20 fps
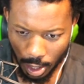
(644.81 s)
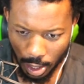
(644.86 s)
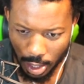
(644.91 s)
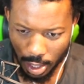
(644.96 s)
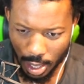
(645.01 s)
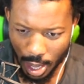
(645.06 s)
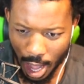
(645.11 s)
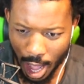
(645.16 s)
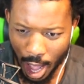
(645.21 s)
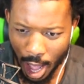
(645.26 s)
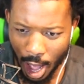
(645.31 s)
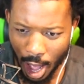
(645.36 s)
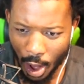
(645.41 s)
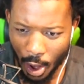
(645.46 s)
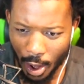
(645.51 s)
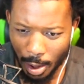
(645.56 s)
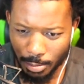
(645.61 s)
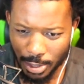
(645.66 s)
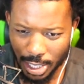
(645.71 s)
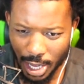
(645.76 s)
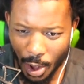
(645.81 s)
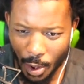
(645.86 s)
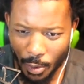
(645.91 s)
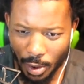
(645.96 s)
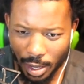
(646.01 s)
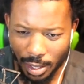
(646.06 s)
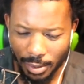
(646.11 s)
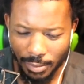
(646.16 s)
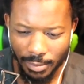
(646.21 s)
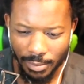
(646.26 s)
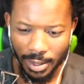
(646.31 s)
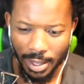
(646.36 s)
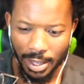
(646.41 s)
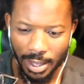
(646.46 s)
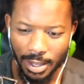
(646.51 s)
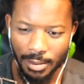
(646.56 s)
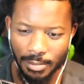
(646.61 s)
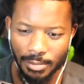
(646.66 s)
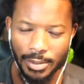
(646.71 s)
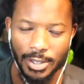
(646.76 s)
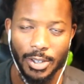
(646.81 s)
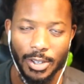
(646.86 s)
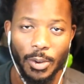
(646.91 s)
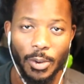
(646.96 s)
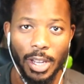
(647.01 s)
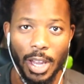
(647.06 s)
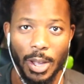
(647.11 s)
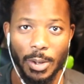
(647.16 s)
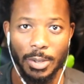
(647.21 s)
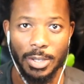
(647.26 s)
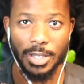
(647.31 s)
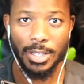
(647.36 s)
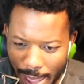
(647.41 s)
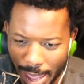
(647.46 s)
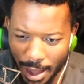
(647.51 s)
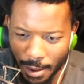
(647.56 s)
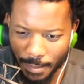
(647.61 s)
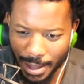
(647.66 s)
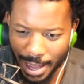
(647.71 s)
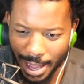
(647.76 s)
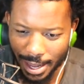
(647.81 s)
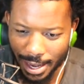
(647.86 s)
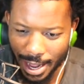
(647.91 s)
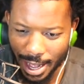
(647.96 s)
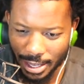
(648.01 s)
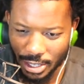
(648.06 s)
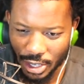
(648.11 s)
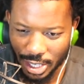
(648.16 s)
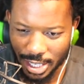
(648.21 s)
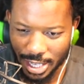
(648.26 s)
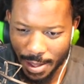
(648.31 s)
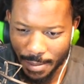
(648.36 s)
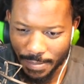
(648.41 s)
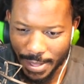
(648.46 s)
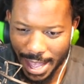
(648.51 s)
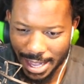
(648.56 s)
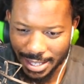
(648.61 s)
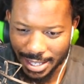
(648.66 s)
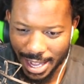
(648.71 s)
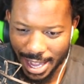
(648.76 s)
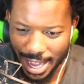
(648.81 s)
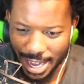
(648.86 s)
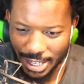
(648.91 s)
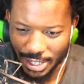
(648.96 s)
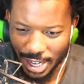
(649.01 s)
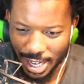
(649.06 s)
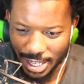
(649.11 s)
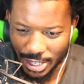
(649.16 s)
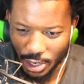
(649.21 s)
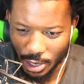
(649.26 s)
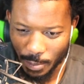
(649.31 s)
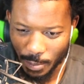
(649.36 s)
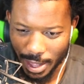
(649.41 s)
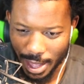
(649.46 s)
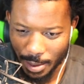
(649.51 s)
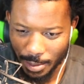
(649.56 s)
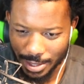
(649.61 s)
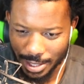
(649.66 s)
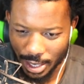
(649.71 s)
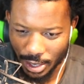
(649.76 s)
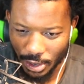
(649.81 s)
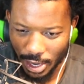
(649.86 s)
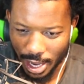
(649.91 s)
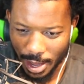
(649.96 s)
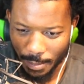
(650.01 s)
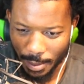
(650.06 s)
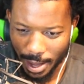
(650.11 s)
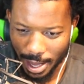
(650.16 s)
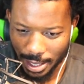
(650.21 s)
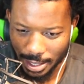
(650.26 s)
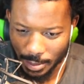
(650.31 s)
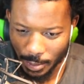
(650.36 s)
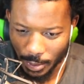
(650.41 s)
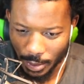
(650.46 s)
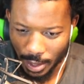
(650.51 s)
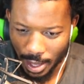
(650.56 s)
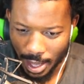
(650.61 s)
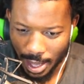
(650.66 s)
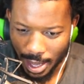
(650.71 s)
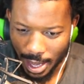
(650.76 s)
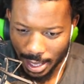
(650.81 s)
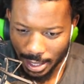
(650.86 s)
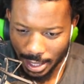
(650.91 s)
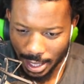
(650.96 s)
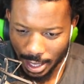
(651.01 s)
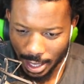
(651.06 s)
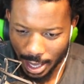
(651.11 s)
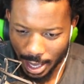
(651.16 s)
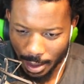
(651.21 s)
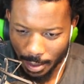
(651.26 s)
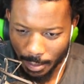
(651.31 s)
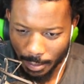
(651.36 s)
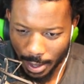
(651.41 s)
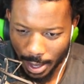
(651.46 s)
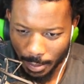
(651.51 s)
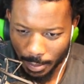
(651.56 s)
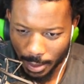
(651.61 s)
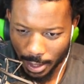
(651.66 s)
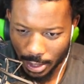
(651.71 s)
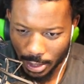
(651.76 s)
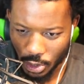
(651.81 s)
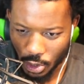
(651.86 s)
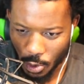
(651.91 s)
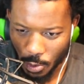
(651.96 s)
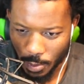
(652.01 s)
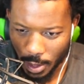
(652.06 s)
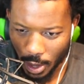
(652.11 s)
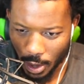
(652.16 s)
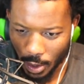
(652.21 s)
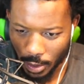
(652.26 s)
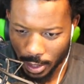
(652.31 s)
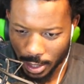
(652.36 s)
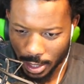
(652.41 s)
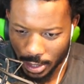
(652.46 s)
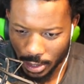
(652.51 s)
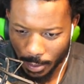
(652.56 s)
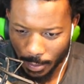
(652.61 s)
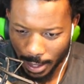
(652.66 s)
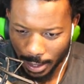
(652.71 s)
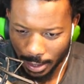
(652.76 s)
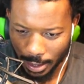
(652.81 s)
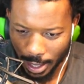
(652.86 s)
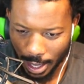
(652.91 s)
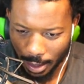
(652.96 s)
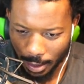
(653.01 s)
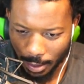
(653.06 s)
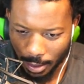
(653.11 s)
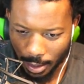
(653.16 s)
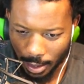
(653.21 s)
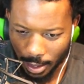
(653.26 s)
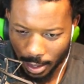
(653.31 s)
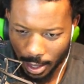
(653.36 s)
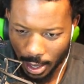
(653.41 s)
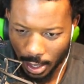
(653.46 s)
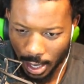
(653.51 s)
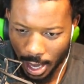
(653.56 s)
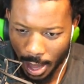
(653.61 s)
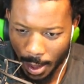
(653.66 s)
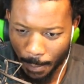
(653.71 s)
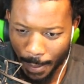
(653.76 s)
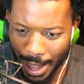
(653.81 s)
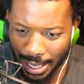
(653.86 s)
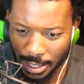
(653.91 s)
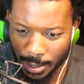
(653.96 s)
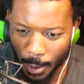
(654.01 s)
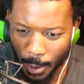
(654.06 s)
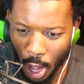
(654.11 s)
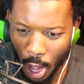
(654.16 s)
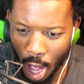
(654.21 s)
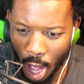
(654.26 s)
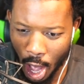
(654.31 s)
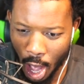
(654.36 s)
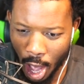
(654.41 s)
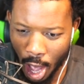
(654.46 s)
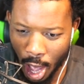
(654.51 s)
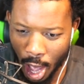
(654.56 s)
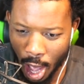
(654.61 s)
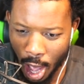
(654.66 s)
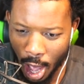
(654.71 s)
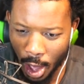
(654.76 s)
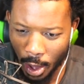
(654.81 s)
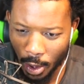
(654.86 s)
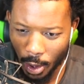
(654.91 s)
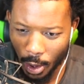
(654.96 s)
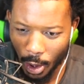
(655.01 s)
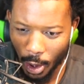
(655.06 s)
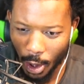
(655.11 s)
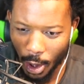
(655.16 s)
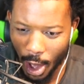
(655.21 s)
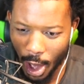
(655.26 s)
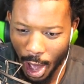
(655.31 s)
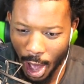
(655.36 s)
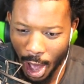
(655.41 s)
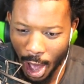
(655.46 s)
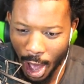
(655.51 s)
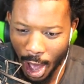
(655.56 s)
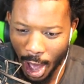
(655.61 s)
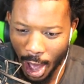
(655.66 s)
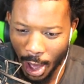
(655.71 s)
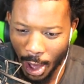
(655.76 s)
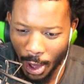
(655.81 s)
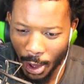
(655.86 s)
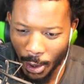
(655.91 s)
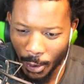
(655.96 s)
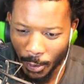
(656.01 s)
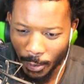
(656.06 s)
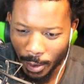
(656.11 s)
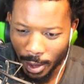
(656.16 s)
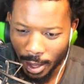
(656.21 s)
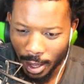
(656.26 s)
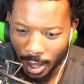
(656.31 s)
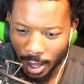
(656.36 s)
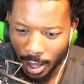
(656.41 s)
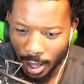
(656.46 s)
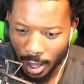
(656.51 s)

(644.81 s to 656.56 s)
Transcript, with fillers: No, I'm so... So close. We may or may not just skip that stage, ladies and gentlemen. That was literally impossible. As I, I'm, I'm gonna assume that all these are about to get nearly impossible. Oh!